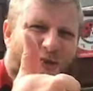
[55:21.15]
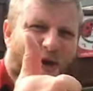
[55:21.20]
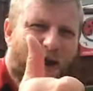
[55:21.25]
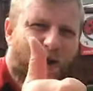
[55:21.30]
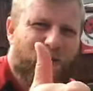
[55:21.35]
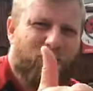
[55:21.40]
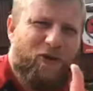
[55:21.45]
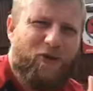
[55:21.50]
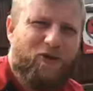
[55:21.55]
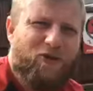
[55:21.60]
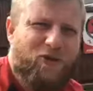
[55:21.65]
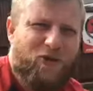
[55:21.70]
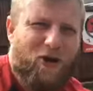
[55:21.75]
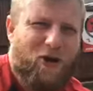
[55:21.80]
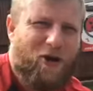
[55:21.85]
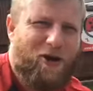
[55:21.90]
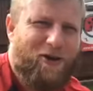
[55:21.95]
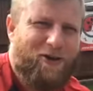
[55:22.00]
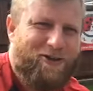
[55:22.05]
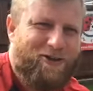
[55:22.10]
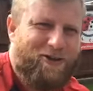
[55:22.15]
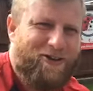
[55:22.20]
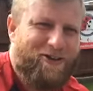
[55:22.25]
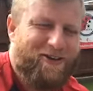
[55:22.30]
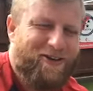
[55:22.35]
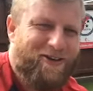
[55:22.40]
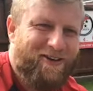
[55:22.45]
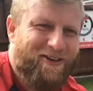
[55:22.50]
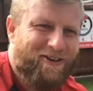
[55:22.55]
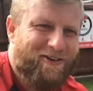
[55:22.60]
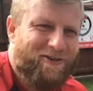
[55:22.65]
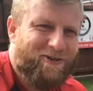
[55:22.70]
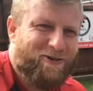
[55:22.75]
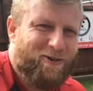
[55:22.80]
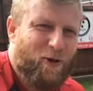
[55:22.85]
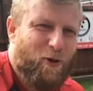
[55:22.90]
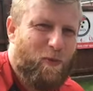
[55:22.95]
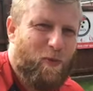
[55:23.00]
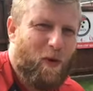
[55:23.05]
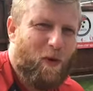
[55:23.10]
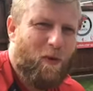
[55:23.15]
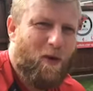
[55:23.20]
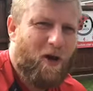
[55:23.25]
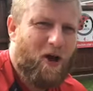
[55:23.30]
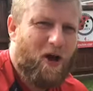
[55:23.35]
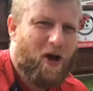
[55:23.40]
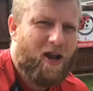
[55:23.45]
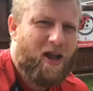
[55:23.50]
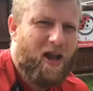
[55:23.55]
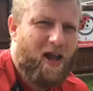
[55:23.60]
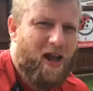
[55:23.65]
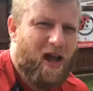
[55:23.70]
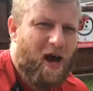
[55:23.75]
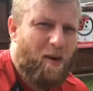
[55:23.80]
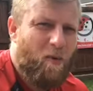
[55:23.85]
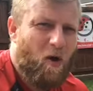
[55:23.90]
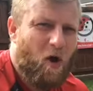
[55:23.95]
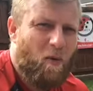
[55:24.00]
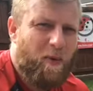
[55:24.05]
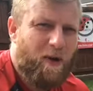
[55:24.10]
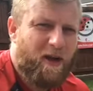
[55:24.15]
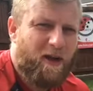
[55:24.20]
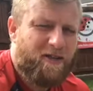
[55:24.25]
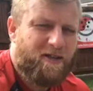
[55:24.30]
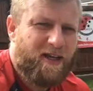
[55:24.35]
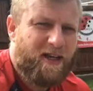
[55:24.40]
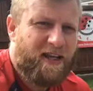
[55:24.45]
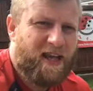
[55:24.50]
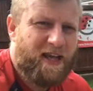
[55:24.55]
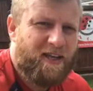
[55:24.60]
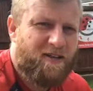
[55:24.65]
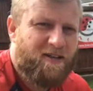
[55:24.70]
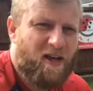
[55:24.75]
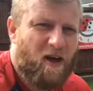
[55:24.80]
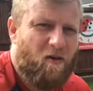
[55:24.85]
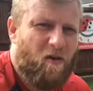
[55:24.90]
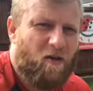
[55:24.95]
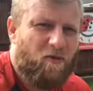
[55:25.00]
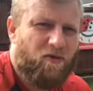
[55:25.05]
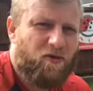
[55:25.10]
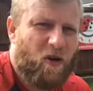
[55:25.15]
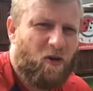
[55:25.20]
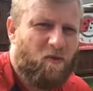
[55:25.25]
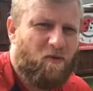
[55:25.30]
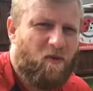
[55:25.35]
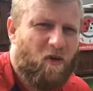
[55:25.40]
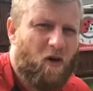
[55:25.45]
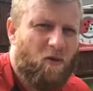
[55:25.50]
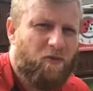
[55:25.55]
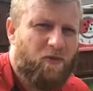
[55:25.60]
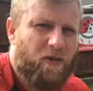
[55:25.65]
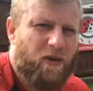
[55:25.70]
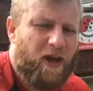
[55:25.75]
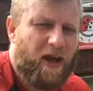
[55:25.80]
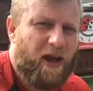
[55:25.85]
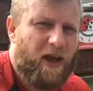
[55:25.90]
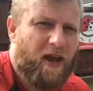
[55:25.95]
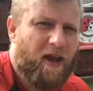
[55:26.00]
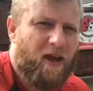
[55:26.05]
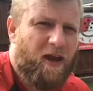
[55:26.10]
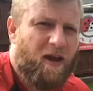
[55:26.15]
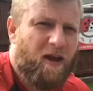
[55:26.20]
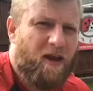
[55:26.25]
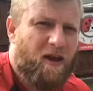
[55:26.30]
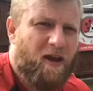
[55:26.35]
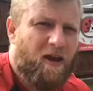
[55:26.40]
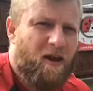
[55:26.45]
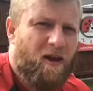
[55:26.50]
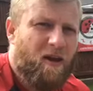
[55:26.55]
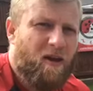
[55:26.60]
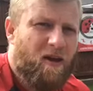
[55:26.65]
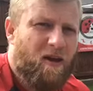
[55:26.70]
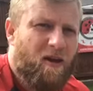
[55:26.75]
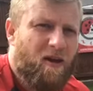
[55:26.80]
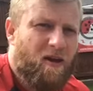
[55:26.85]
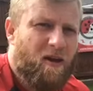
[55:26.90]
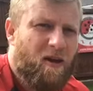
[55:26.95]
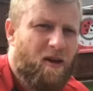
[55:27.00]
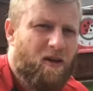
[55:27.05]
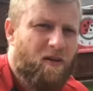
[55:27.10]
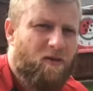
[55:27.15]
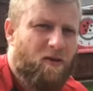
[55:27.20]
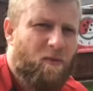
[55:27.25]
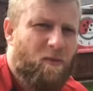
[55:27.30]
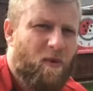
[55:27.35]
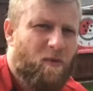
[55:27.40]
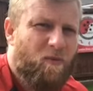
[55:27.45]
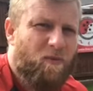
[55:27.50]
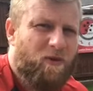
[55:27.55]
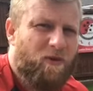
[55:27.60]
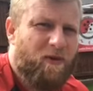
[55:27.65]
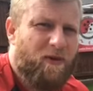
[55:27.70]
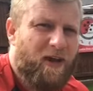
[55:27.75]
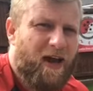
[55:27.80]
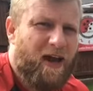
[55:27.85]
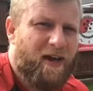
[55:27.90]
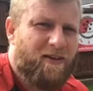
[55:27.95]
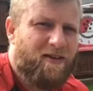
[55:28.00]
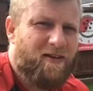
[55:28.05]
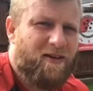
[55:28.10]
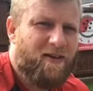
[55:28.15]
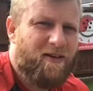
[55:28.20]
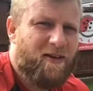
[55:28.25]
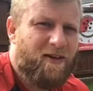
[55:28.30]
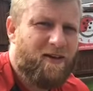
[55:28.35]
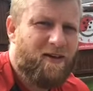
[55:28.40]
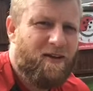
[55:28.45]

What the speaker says: Well done, George. Super work. I'm hoping it's the kids that are on top form today. And it's the mums and dads.